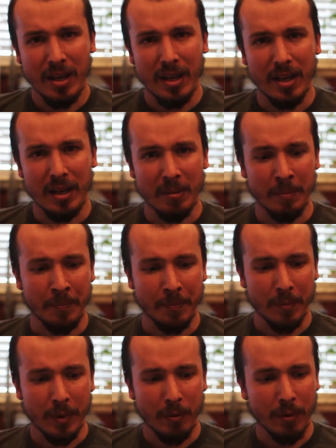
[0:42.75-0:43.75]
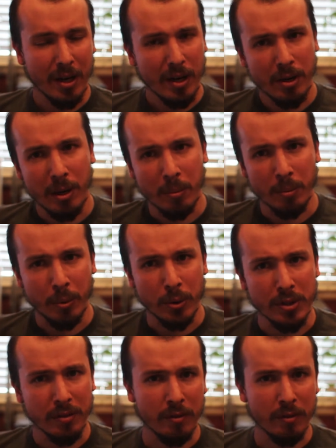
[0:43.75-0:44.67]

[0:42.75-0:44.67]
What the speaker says: Right now I'm posting